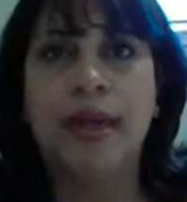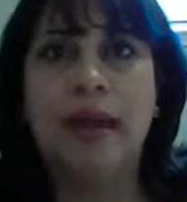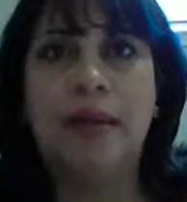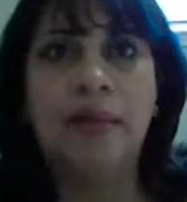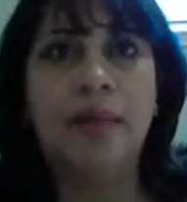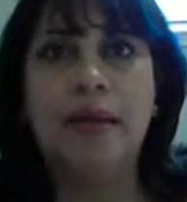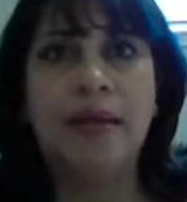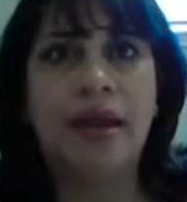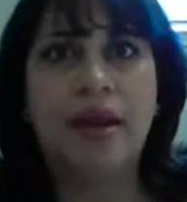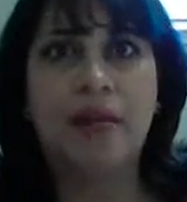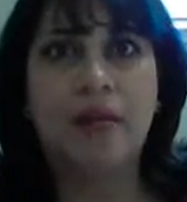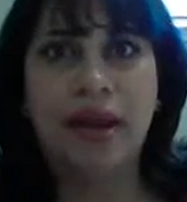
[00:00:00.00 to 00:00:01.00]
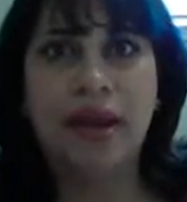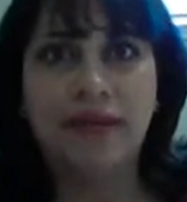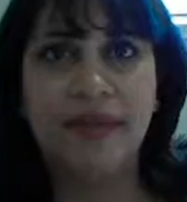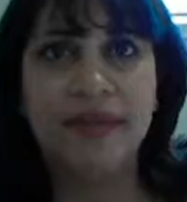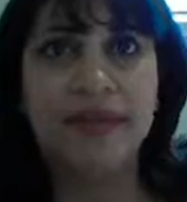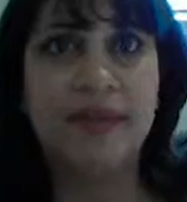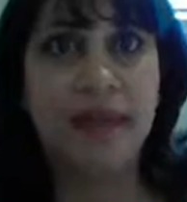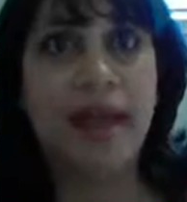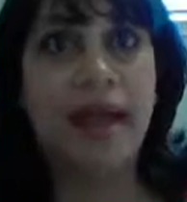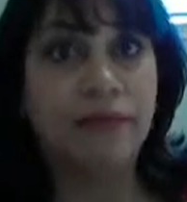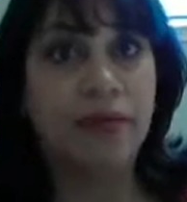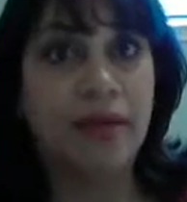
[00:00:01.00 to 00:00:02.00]
I'm not aware of this, and they
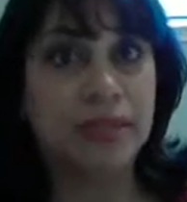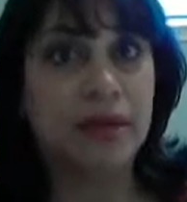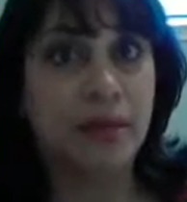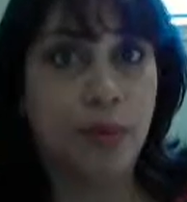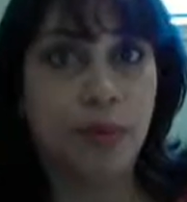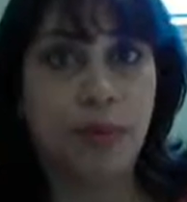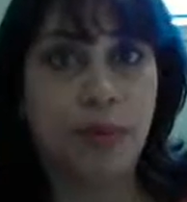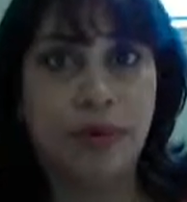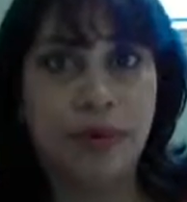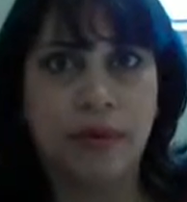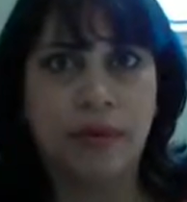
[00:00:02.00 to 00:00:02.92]
have to ask their broker,